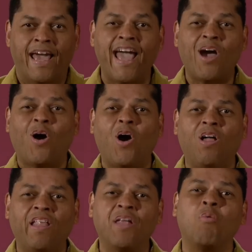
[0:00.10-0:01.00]
Hey
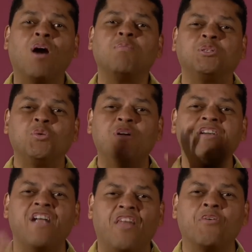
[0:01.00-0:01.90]
all, and welcome to
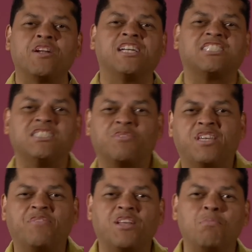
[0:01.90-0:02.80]
another edition of
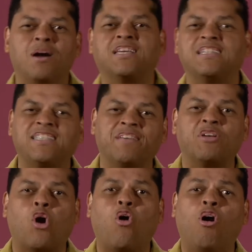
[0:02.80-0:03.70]
Gifted Monkey
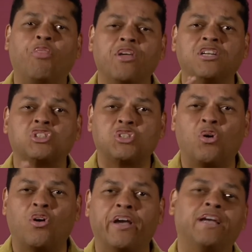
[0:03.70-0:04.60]
TV, all things
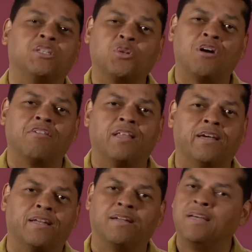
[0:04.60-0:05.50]
toy and toy
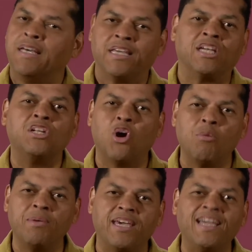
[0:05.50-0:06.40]
related. You know
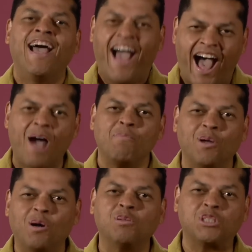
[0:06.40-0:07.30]
me, I'm
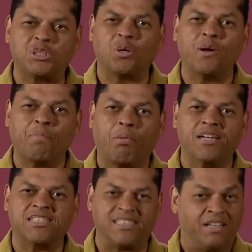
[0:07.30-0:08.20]
your host Jordan
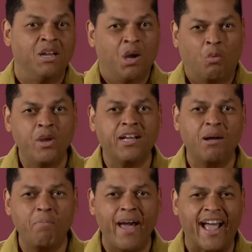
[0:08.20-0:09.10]
Preston. When we
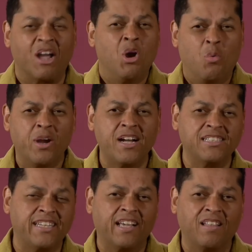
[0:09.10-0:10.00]
come back, we're
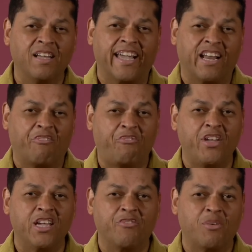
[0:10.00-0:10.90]
going to take a look at a
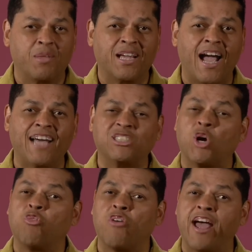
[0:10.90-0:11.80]
figure from the guys
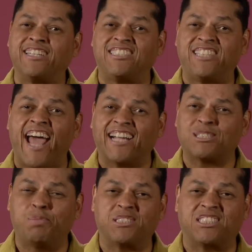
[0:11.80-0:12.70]
over at
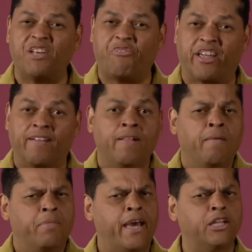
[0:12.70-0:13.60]
Jakks Pacific
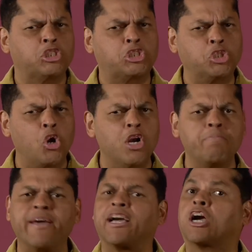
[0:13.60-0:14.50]
that is sure to
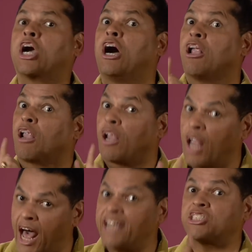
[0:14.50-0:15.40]
make a
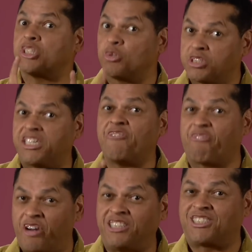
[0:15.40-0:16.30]
colossal
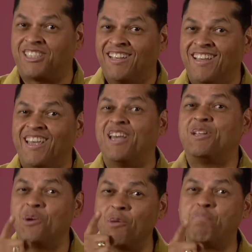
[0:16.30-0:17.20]
difference
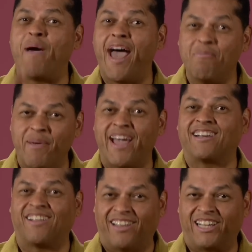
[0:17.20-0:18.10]
in your Batman
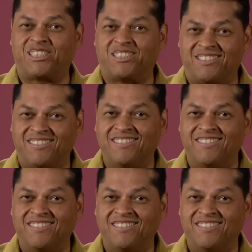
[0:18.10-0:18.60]
collection.